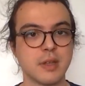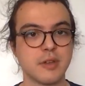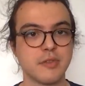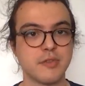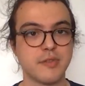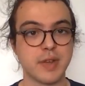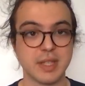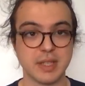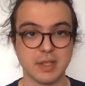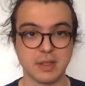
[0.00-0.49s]

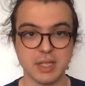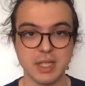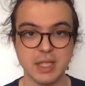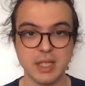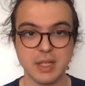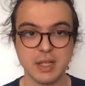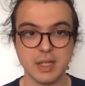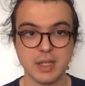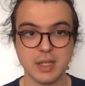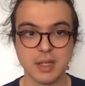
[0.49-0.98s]

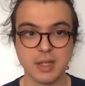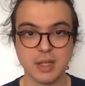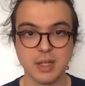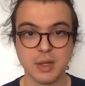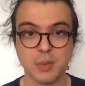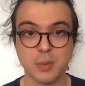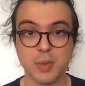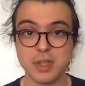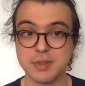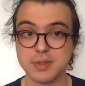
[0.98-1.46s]
Finally,
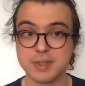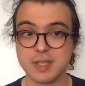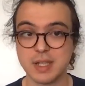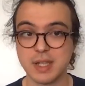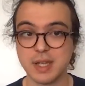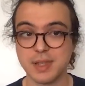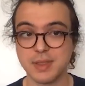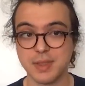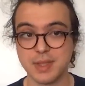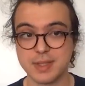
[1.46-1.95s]
when you
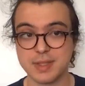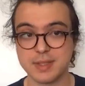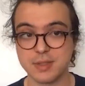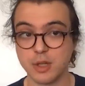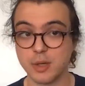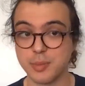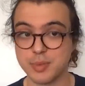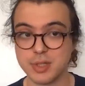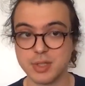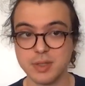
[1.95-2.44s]
select
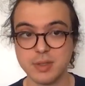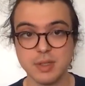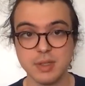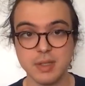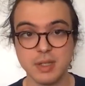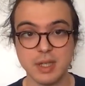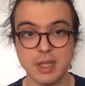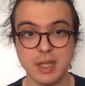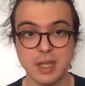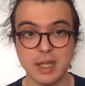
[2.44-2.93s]
this option,
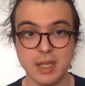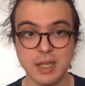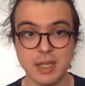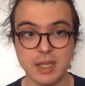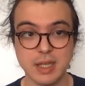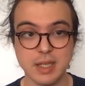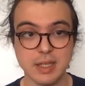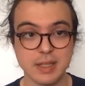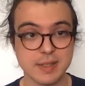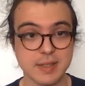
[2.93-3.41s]

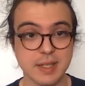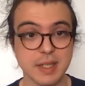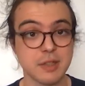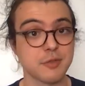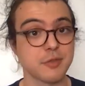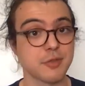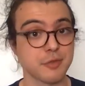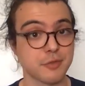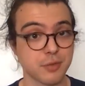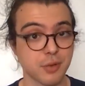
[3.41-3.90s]
instead
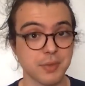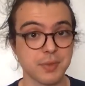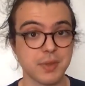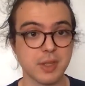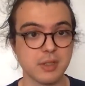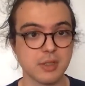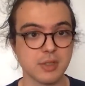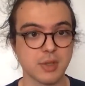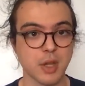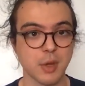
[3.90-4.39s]
of a
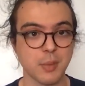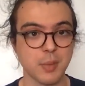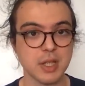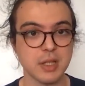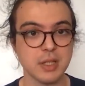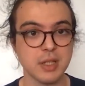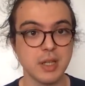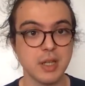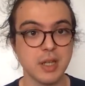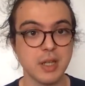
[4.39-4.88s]
front-end
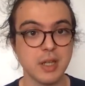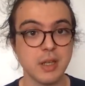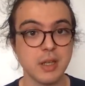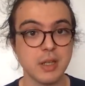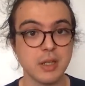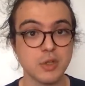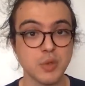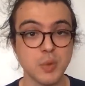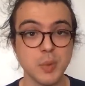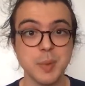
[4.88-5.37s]
URL,
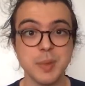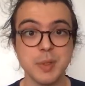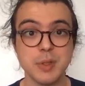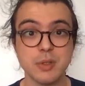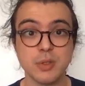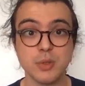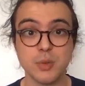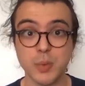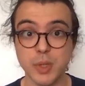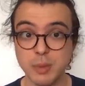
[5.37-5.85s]
you
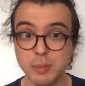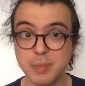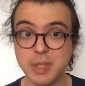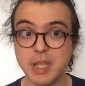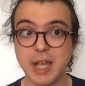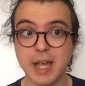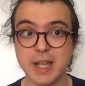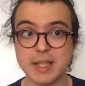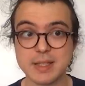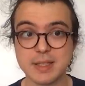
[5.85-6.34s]
will
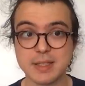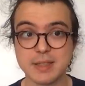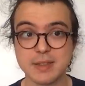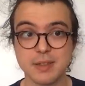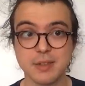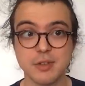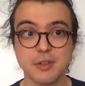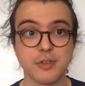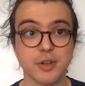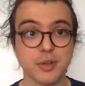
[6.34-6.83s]
be
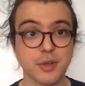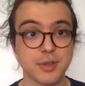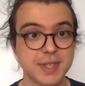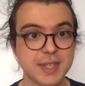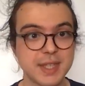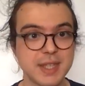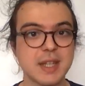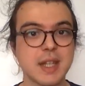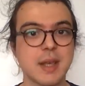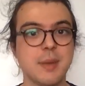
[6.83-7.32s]
asked for a
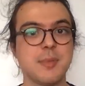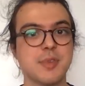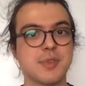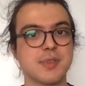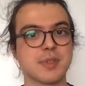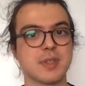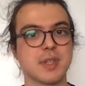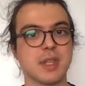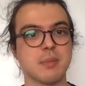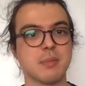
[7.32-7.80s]
GitLab
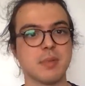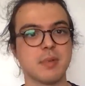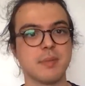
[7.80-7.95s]
username.